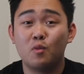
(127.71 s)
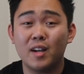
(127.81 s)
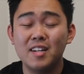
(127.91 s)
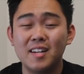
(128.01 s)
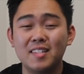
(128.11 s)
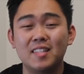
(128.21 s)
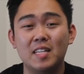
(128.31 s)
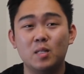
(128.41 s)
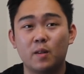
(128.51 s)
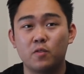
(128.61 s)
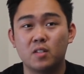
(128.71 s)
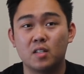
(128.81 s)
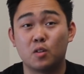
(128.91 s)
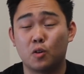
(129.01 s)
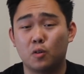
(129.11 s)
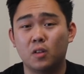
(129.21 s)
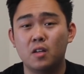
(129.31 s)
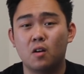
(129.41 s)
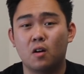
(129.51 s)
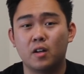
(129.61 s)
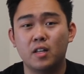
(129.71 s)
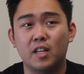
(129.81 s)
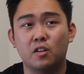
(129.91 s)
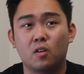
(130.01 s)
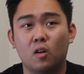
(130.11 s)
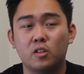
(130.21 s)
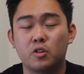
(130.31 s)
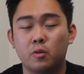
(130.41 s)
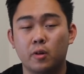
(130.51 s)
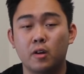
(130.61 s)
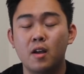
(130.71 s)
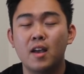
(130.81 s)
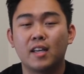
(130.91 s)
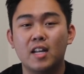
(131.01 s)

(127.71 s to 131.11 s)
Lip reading: Recognizing these differences early on in your college career